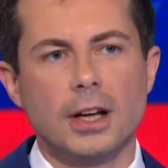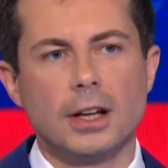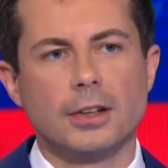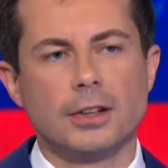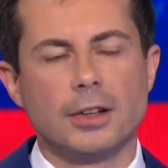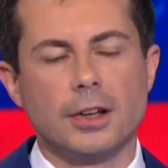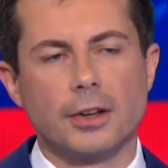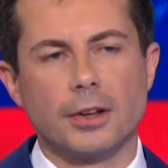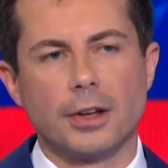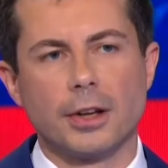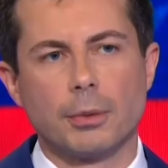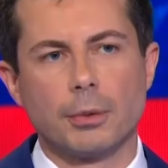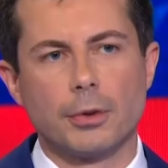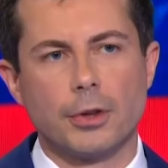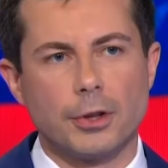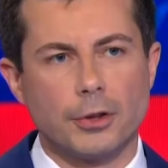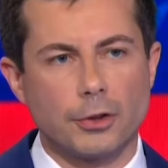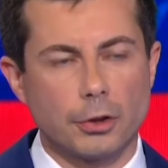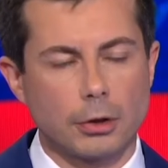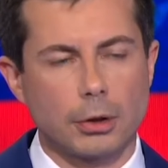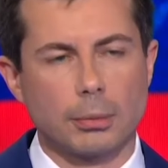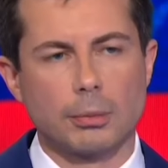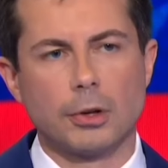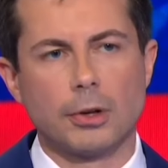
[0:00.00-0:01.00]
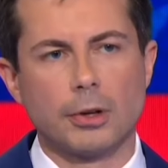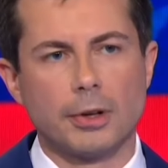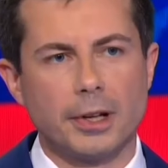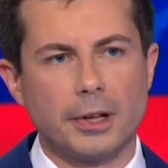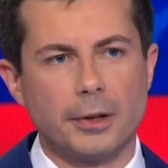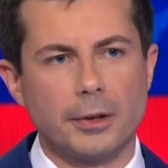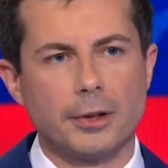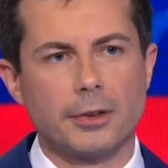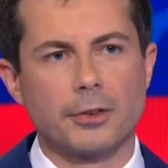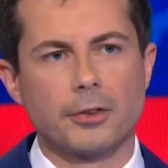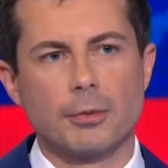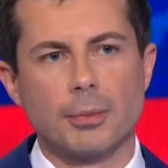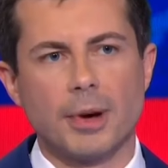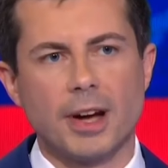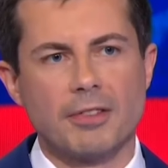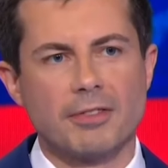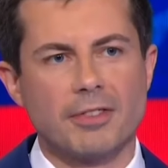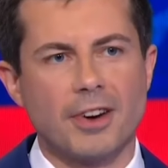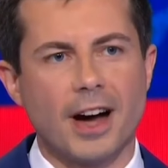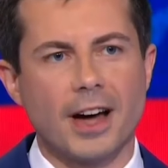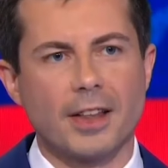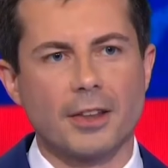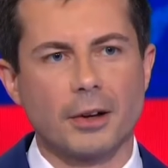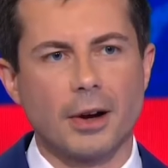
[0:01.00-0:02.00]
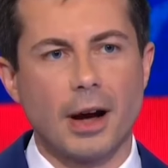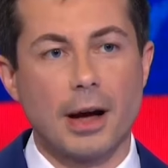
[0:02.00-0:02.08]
dealing with the terminal illness of my father.